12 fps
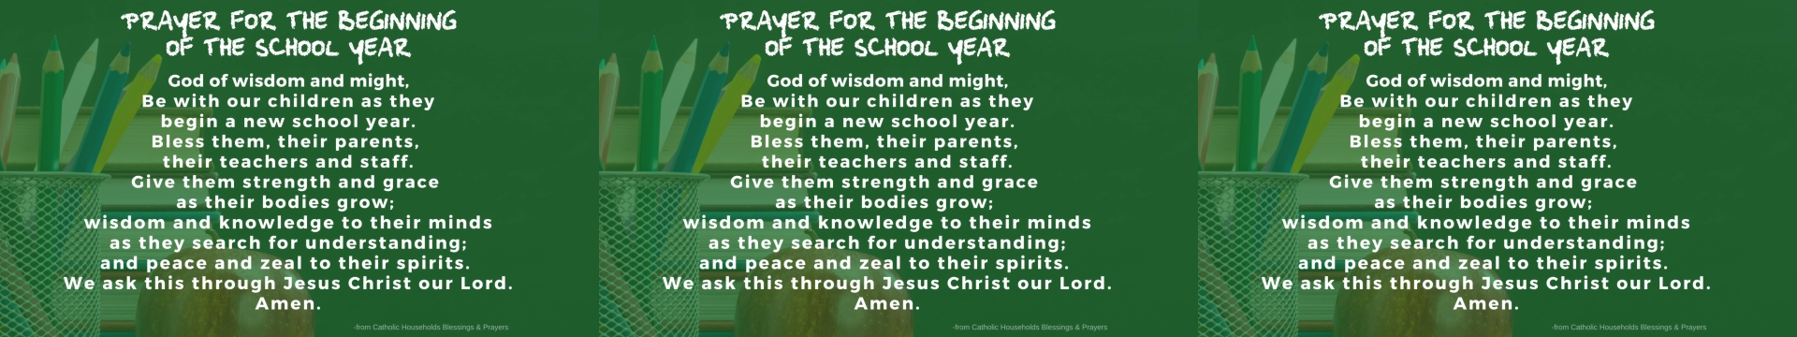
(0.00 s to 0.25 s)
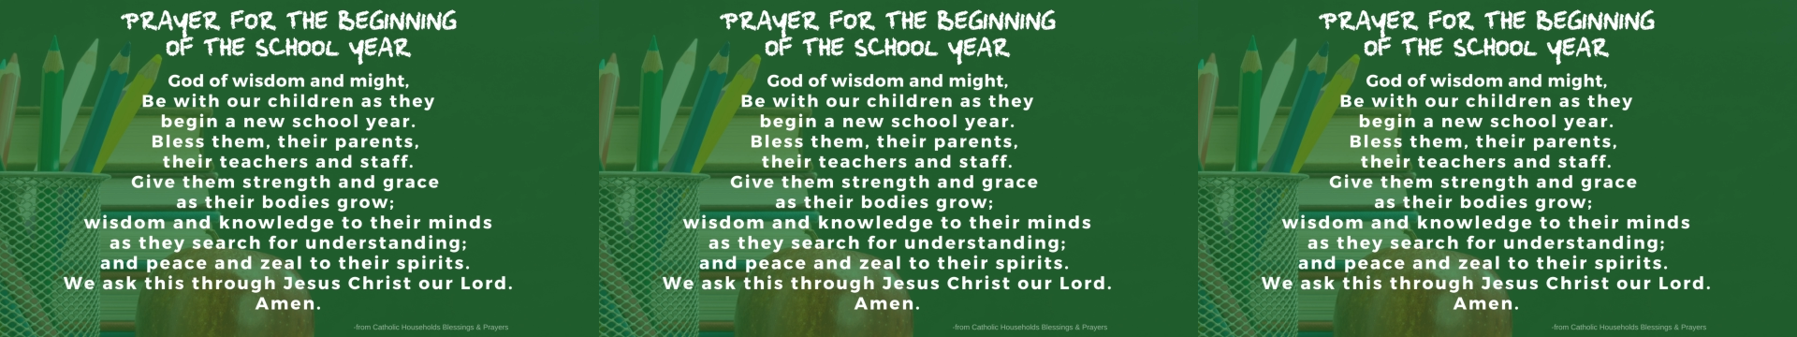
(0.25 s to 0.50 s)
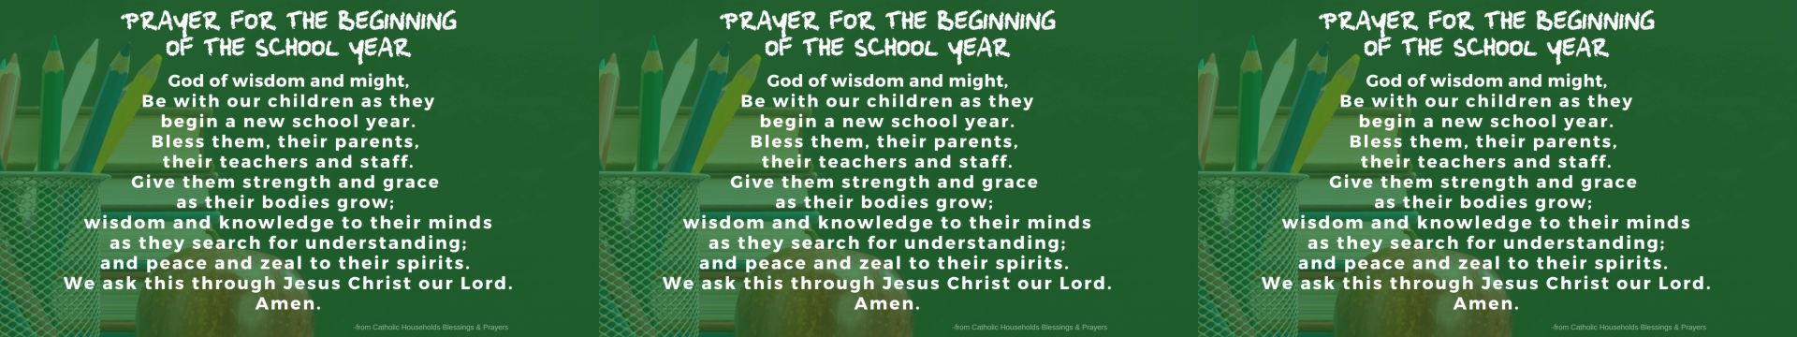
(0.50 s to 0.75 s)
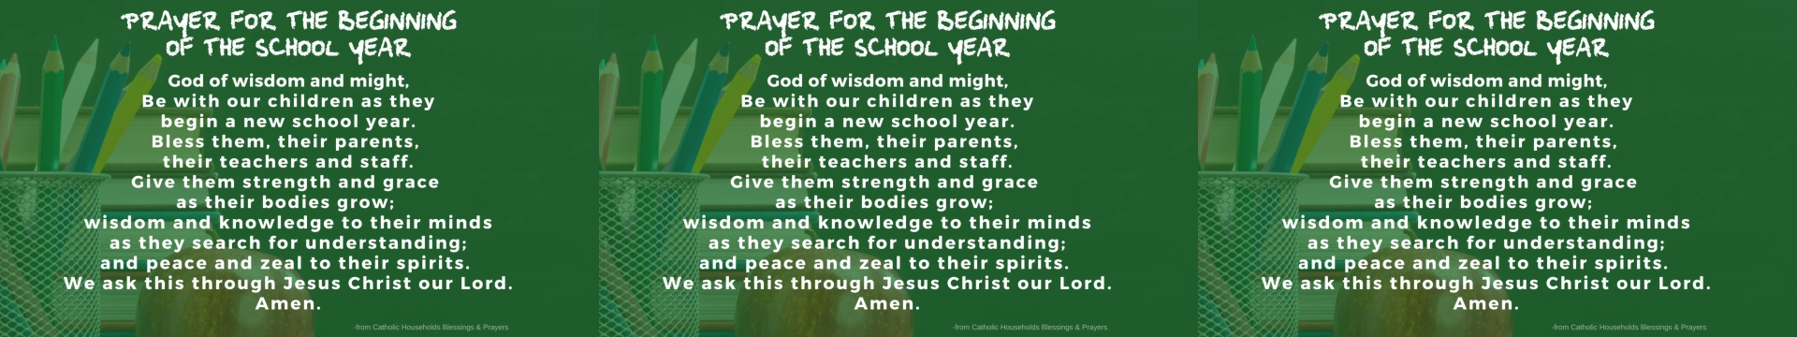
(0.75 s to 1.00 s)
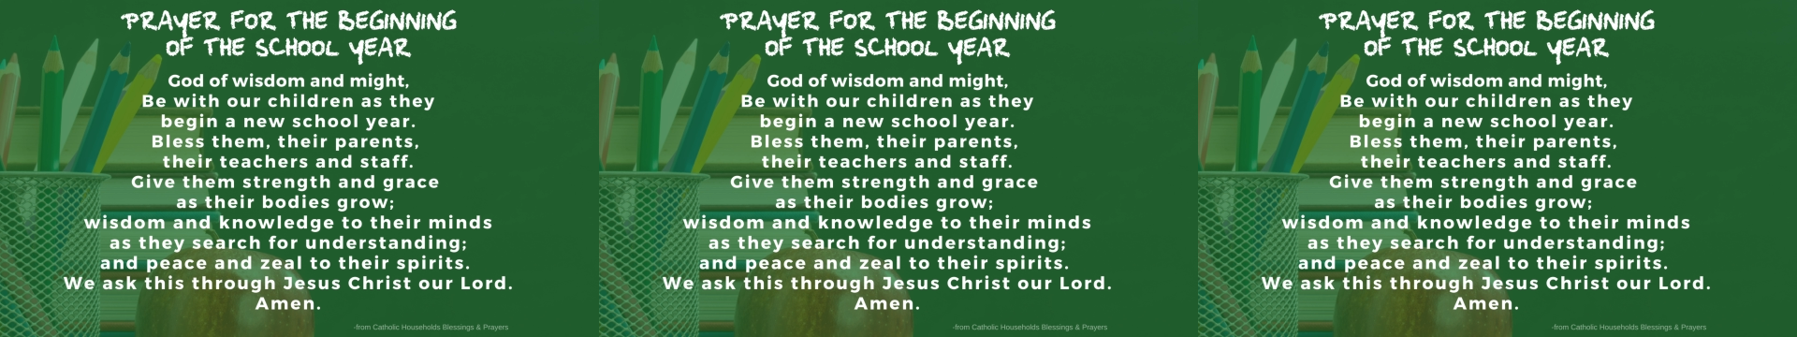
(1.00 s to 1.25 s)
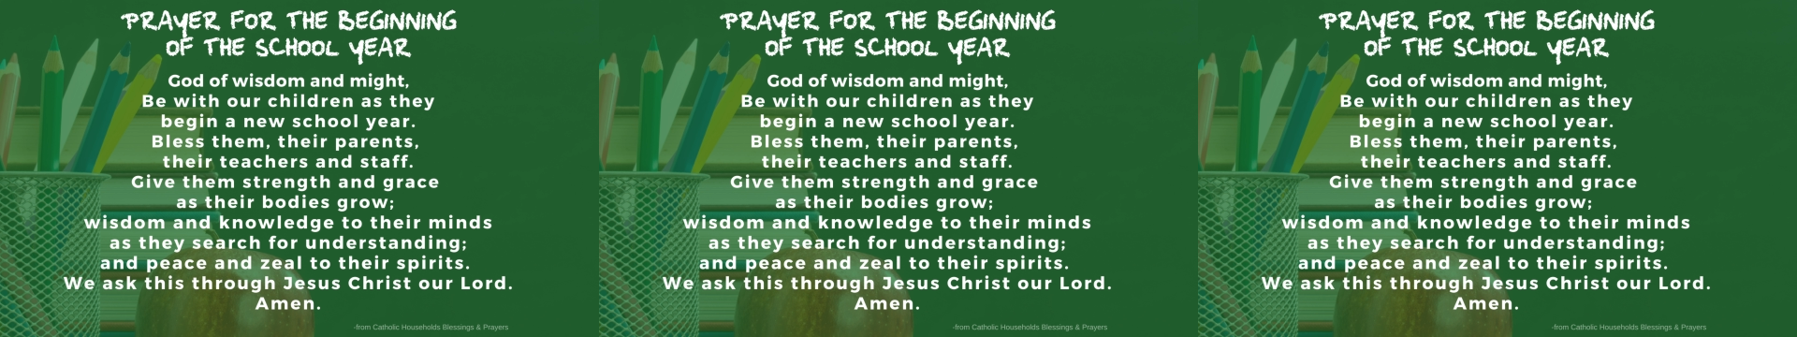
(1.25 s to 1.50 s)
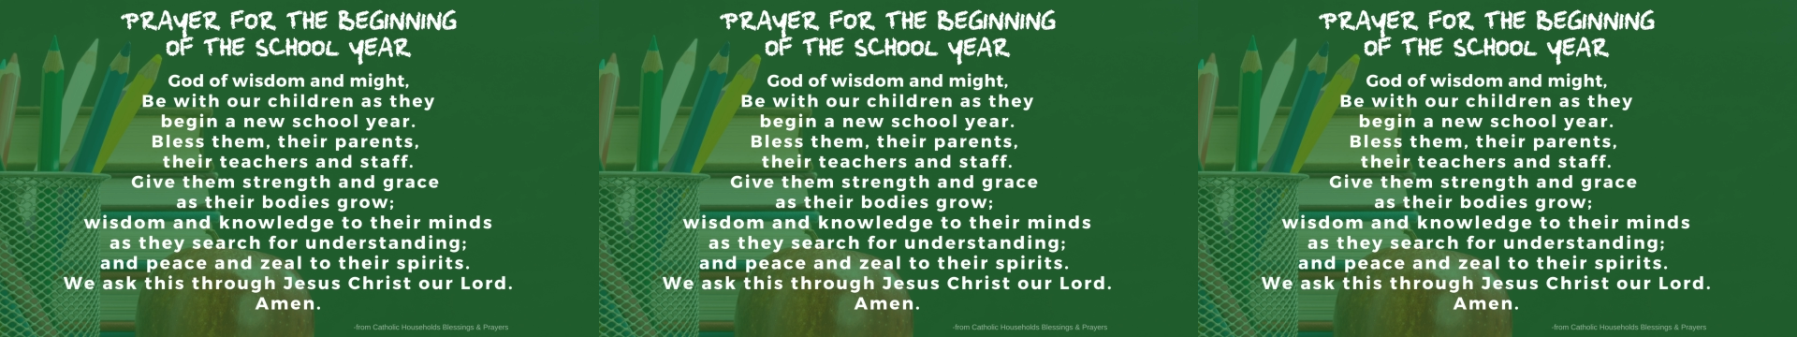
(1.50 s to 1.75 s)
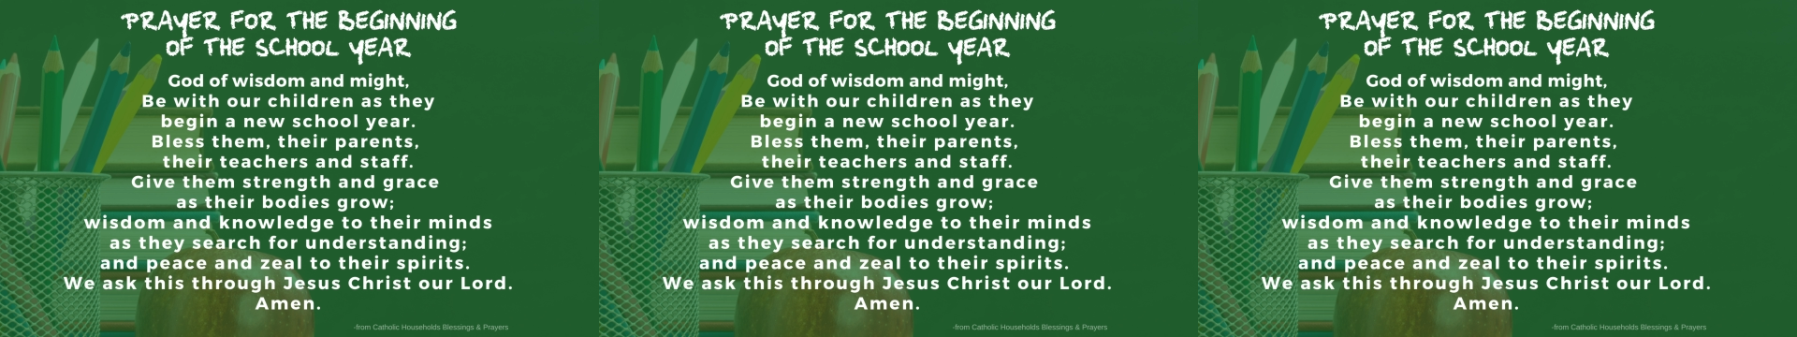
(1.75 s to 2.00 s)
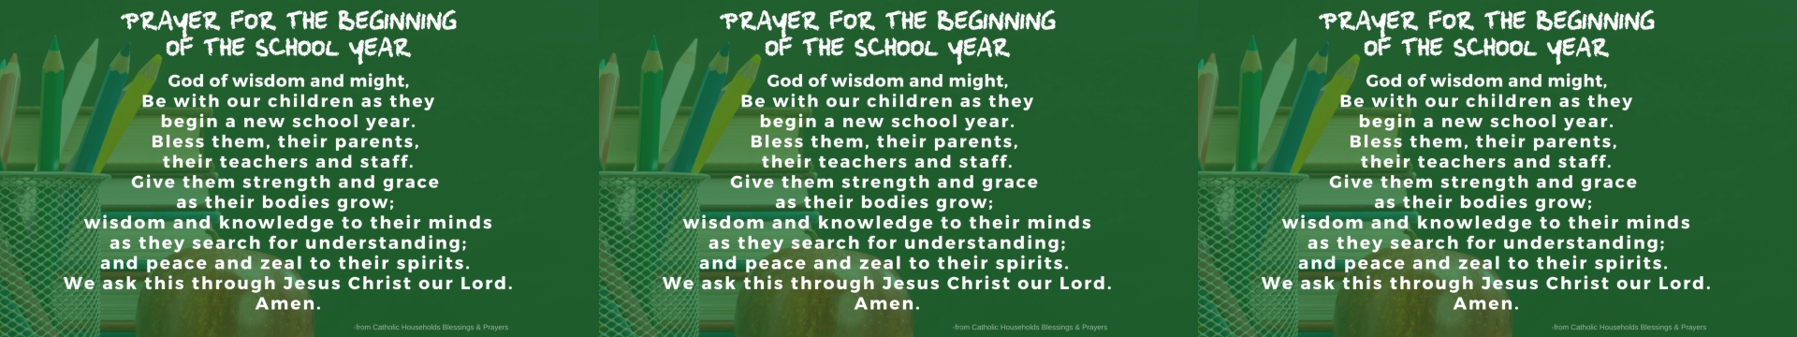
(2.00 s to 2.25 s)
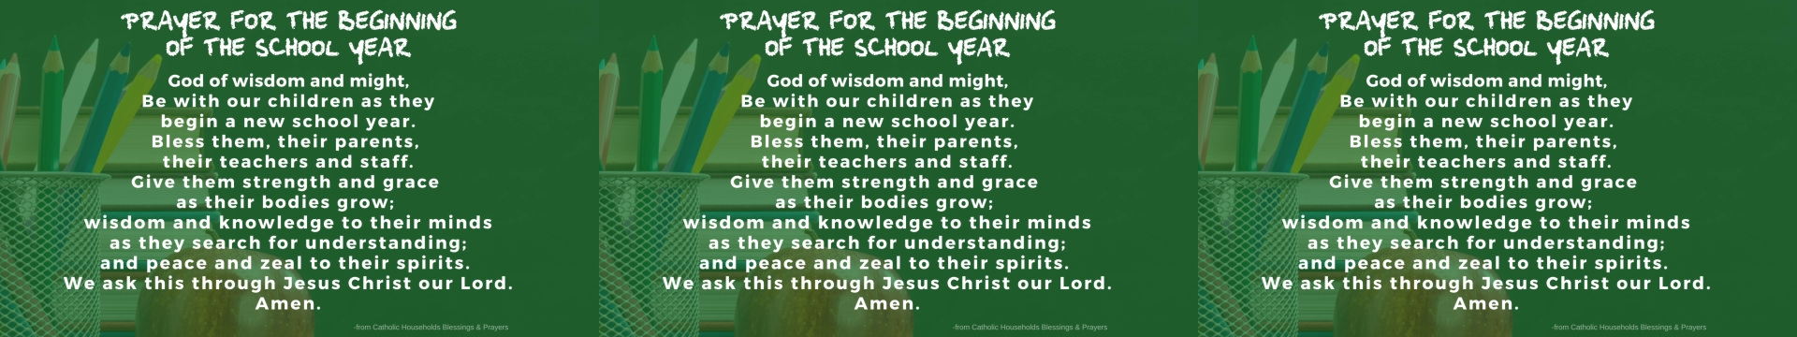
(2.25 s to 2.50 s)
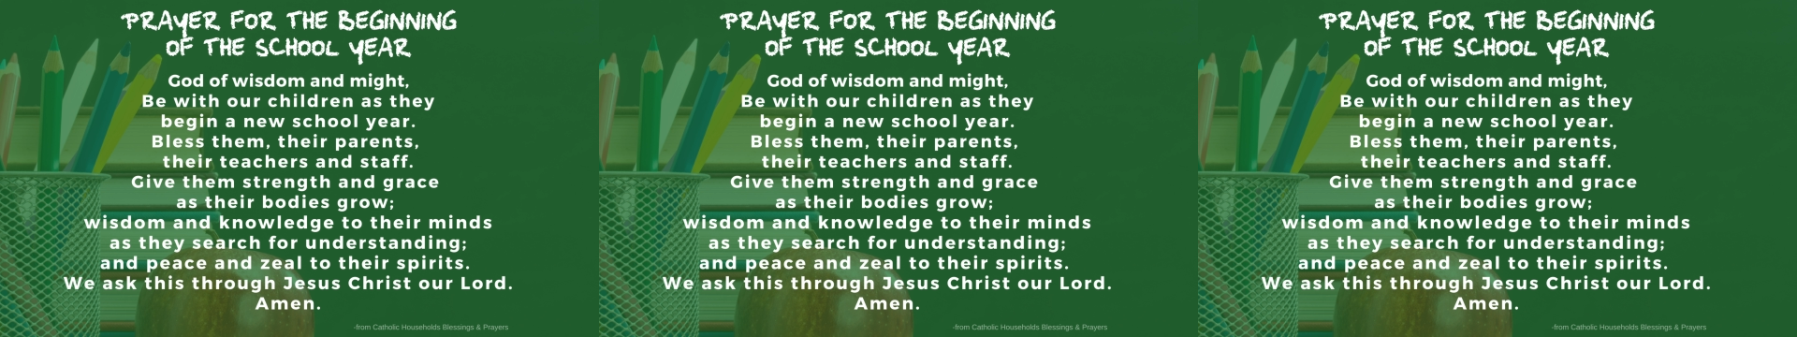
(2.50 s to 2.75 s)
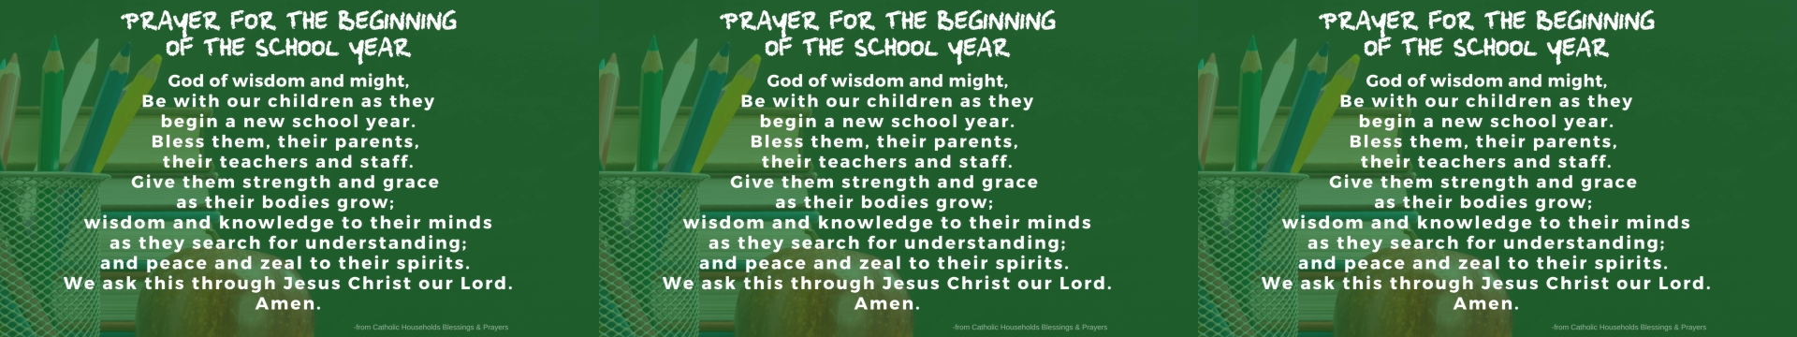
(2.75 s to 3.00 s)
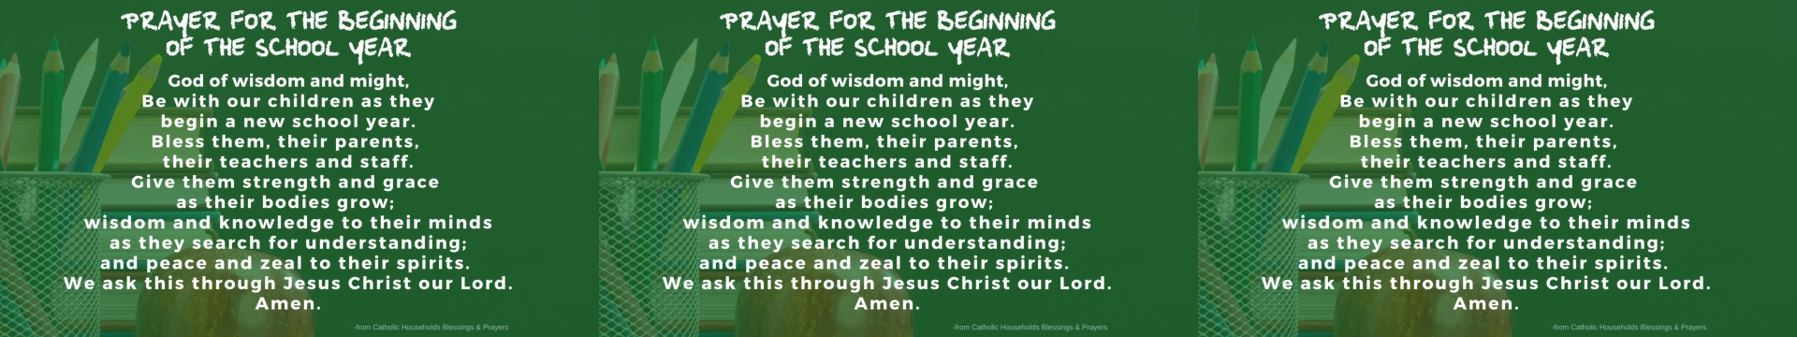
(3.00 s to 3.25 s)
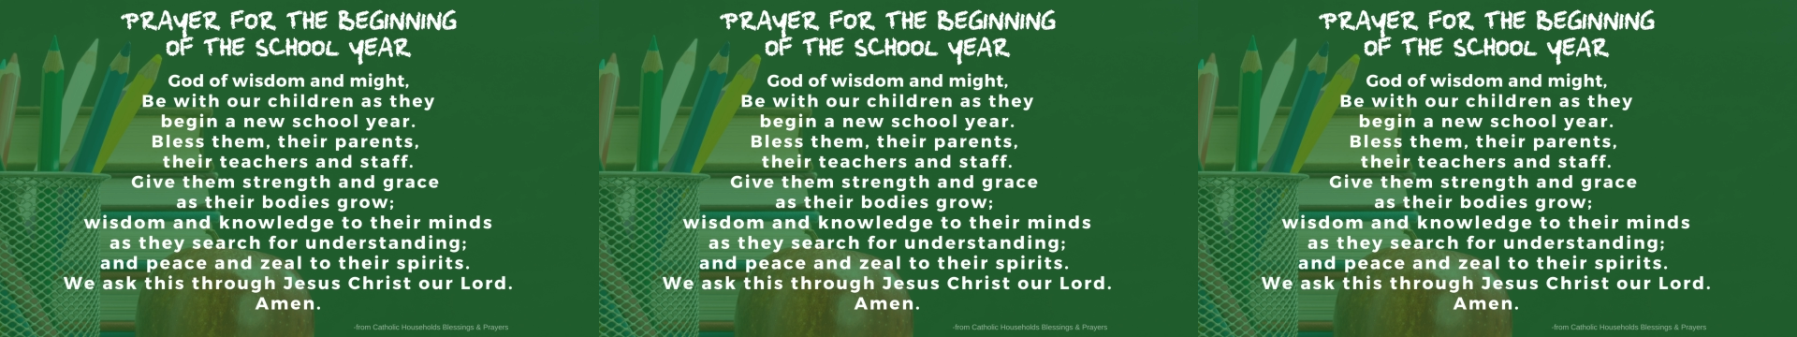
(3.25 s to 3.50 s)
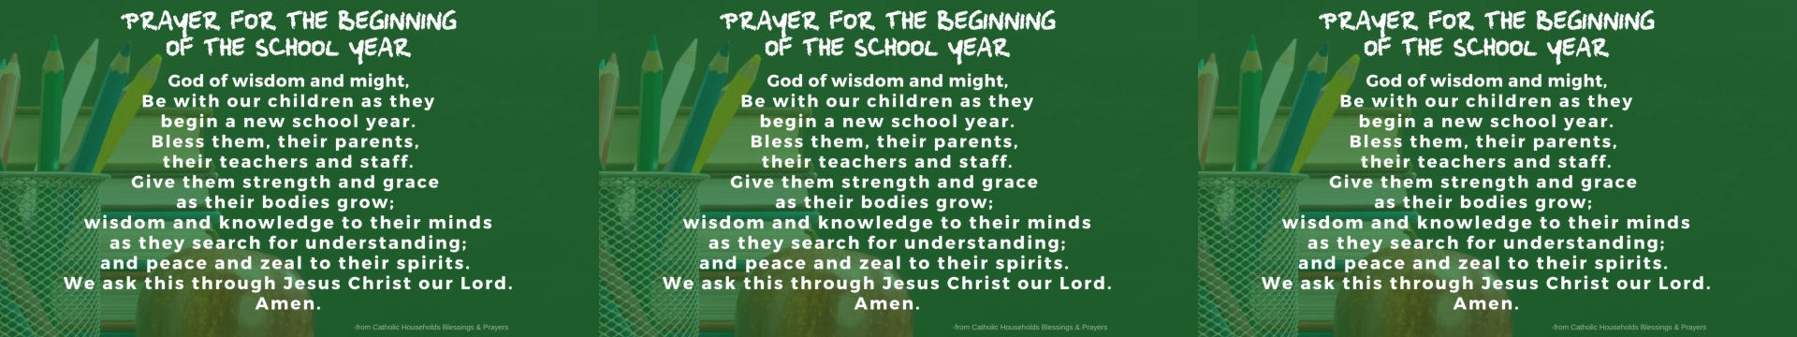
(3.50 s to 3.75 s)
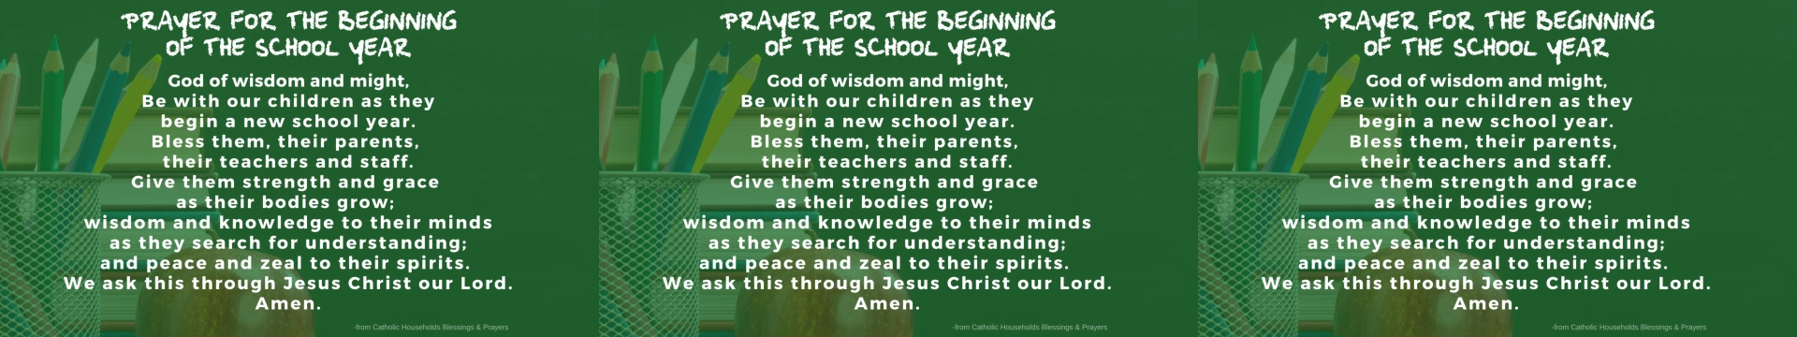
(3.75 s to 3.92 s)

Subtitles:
No face is visible, so there are no lips to read.